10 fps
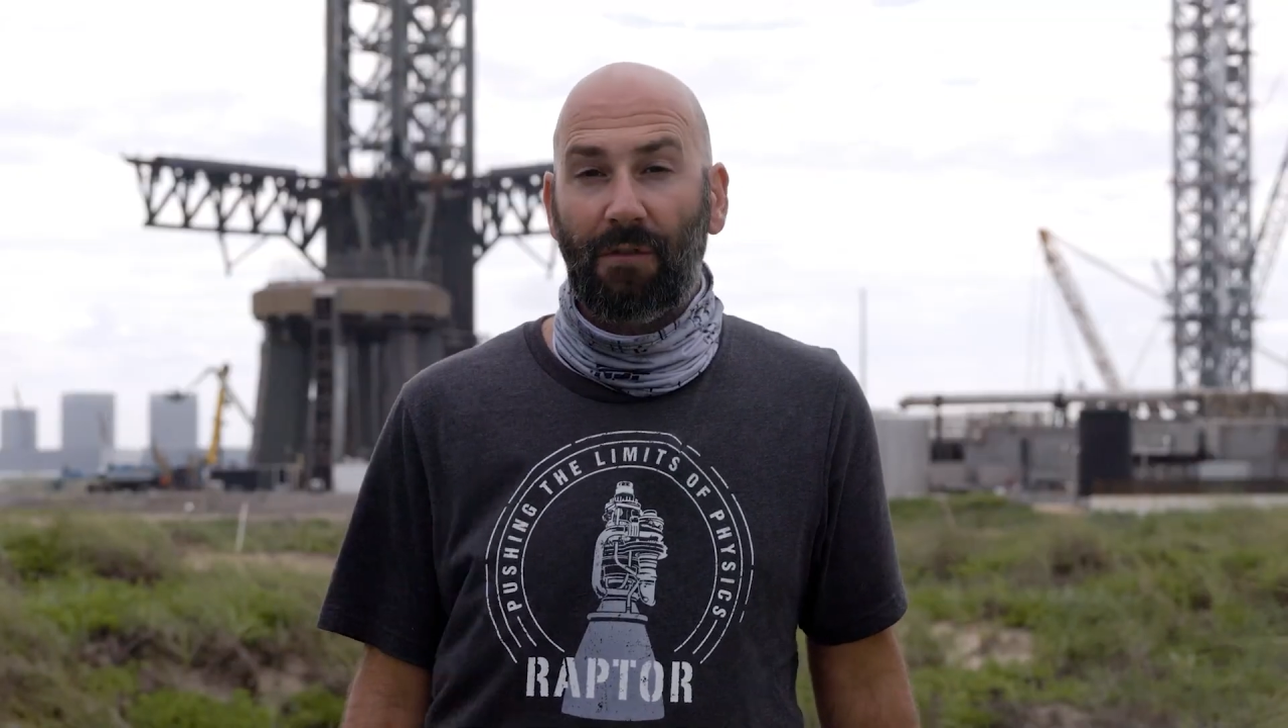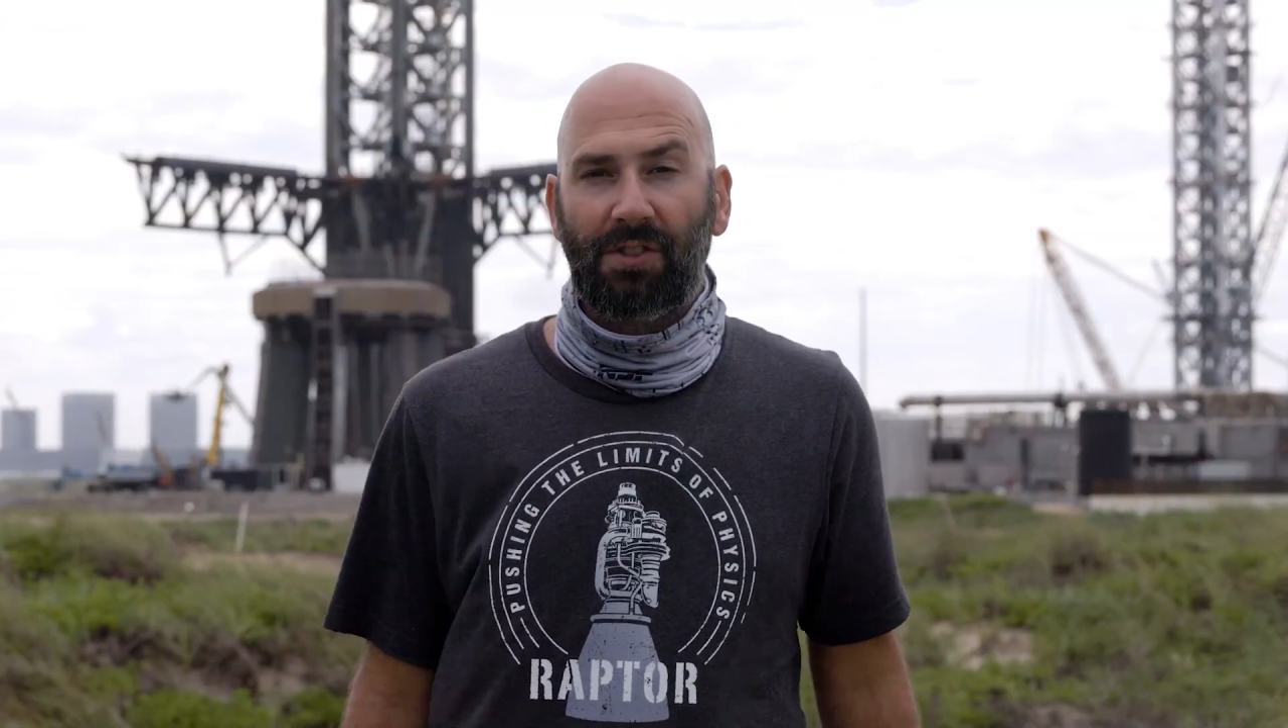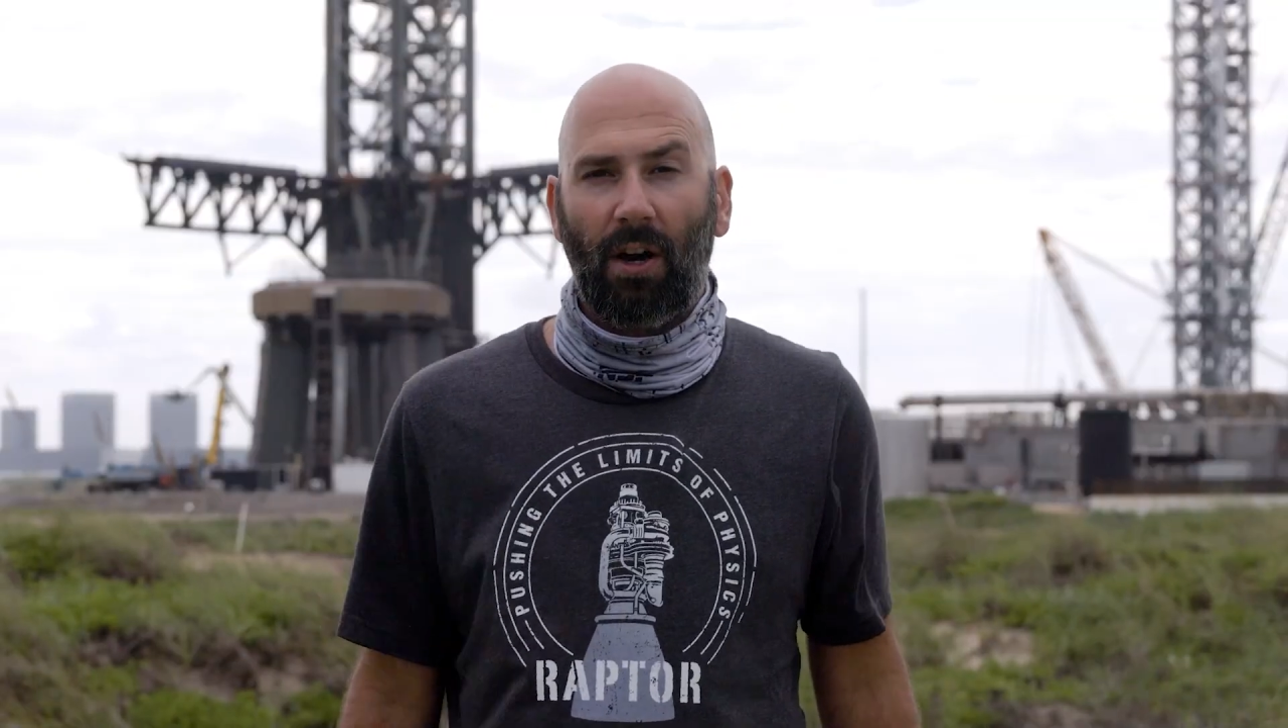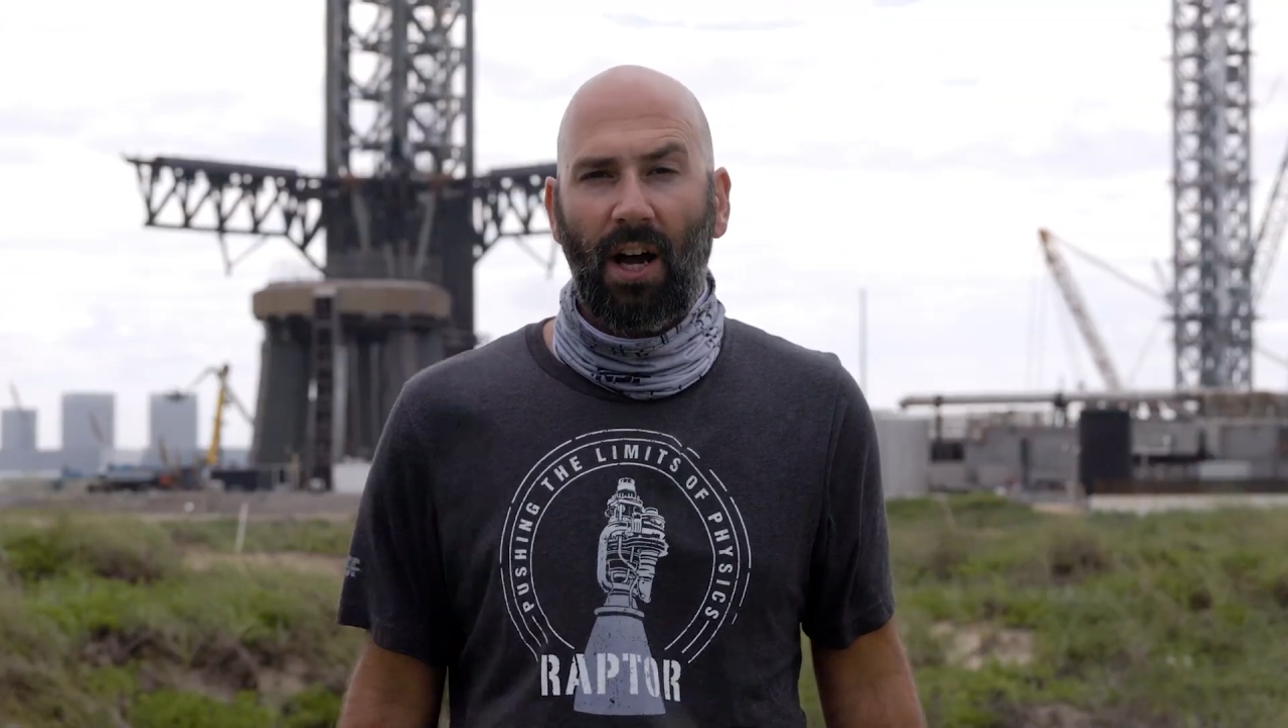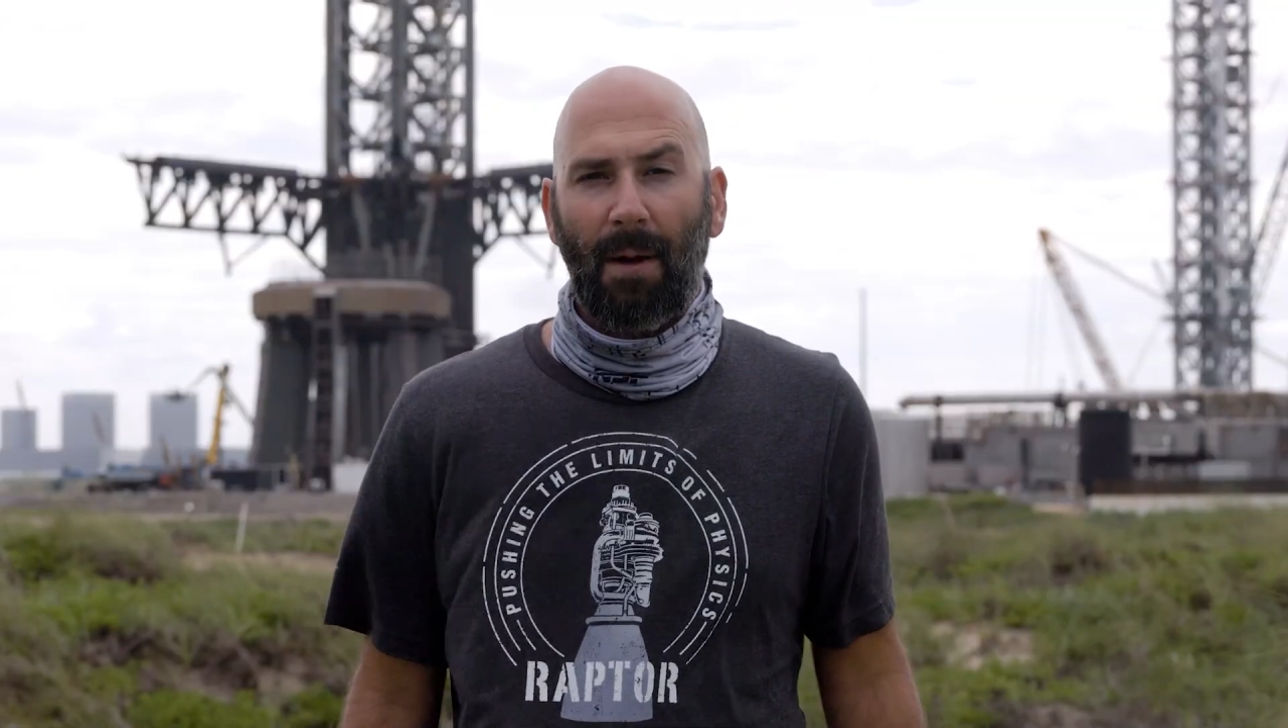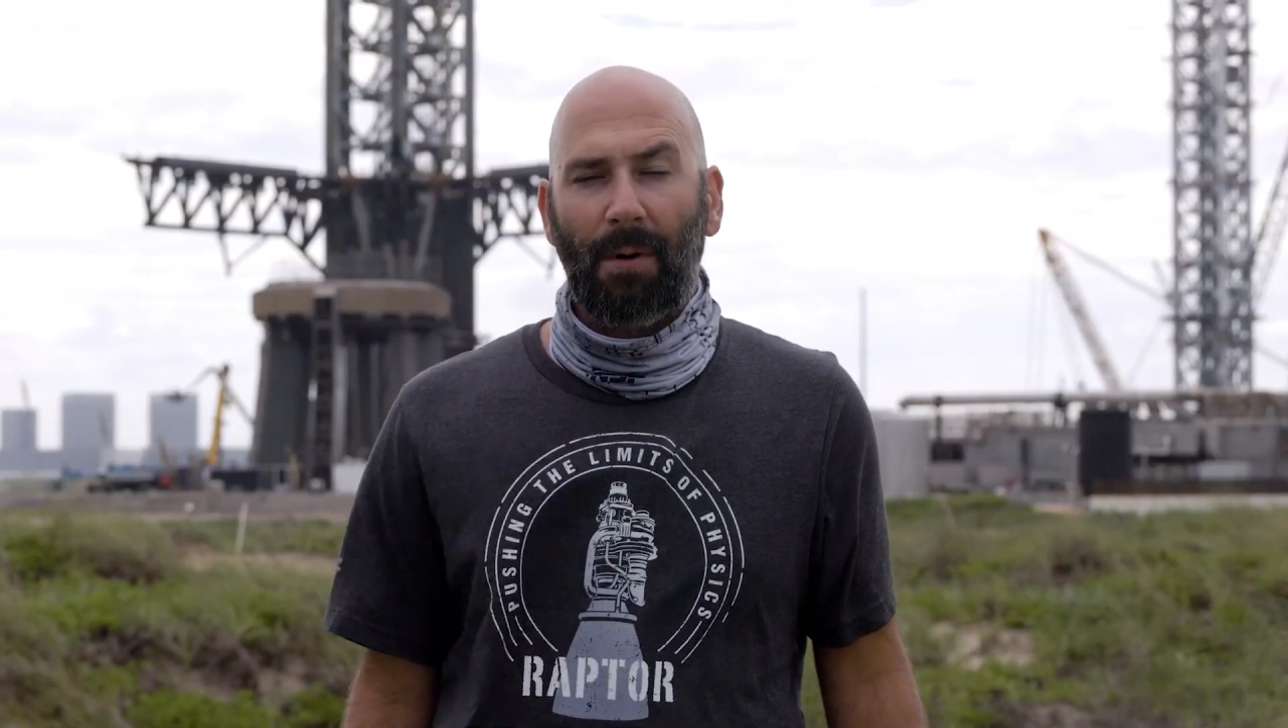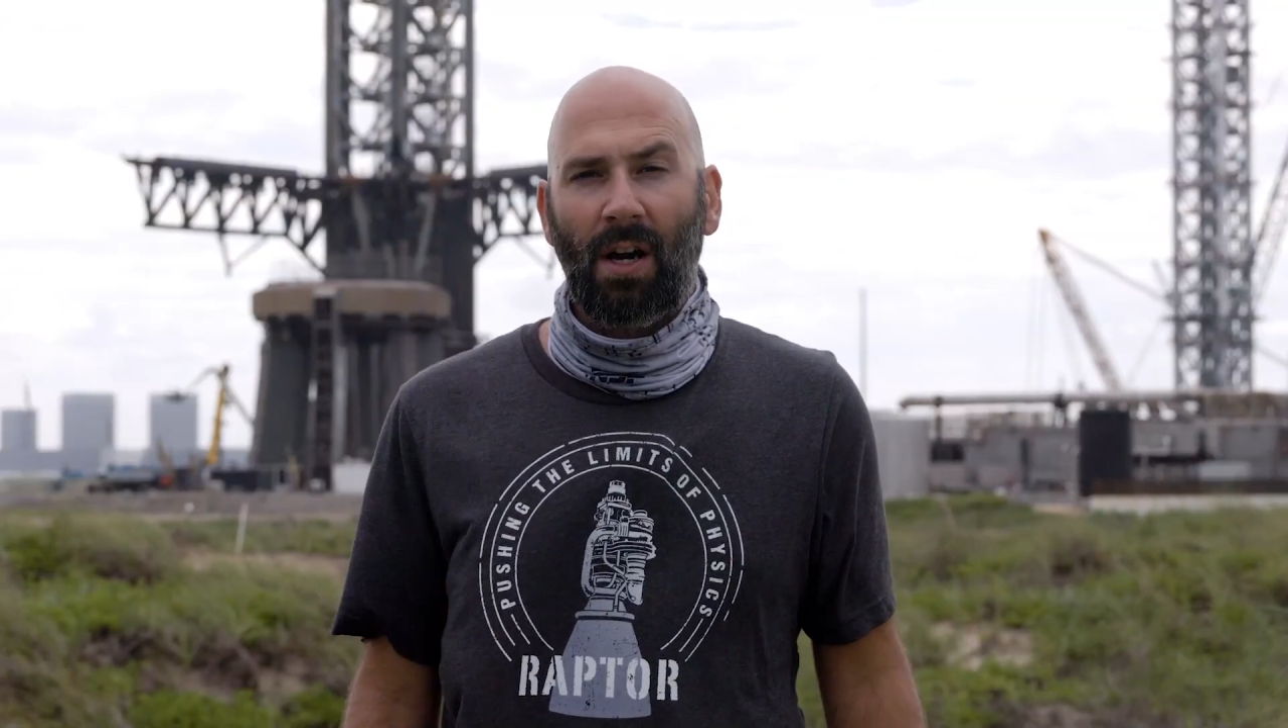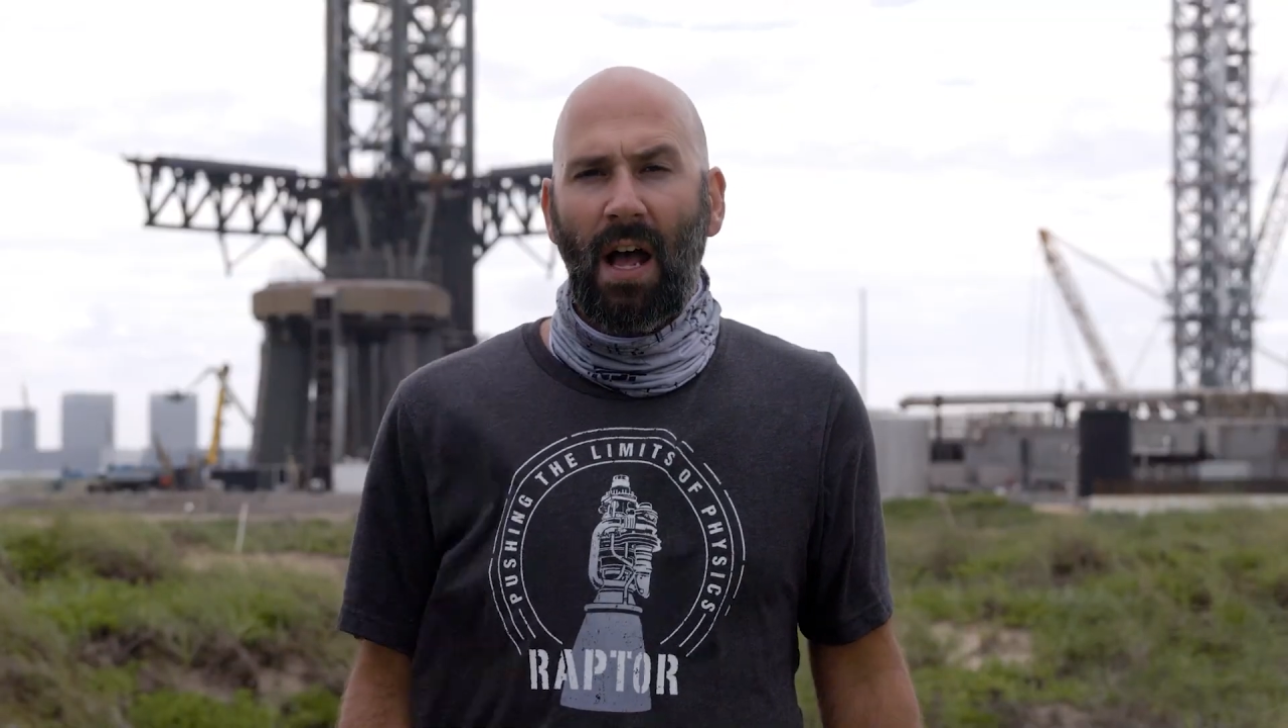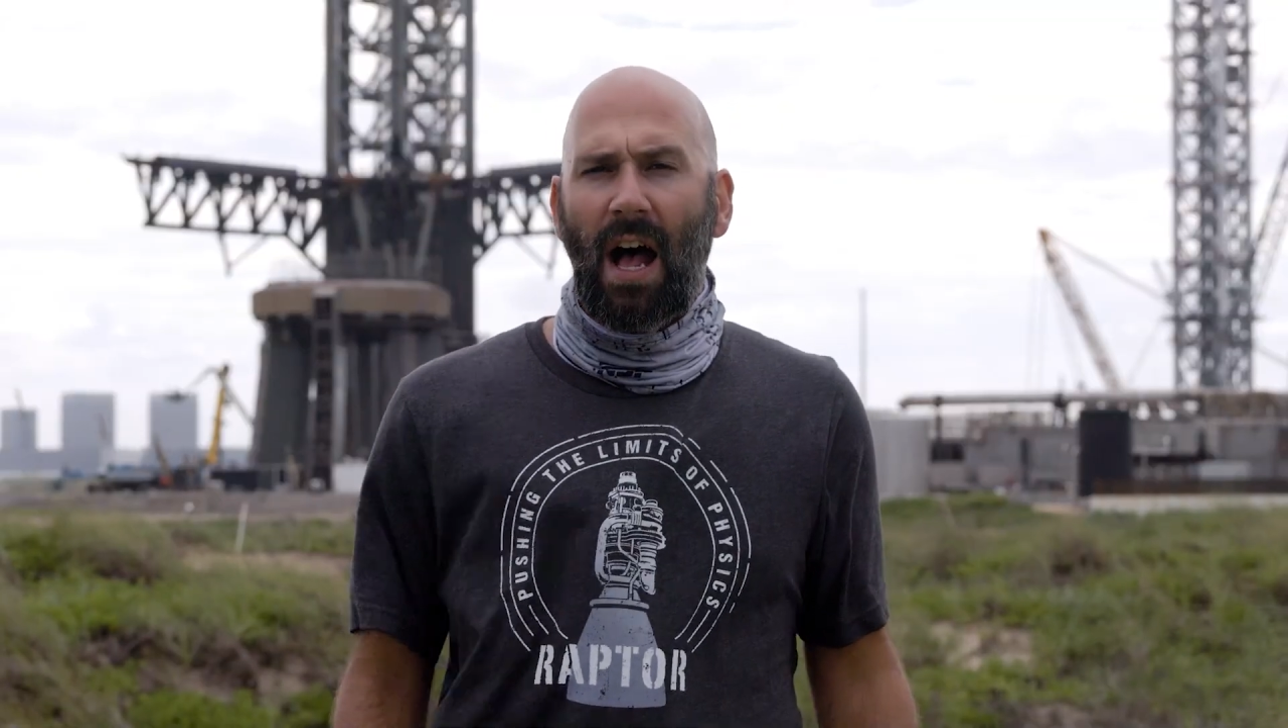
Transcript: Starhopper,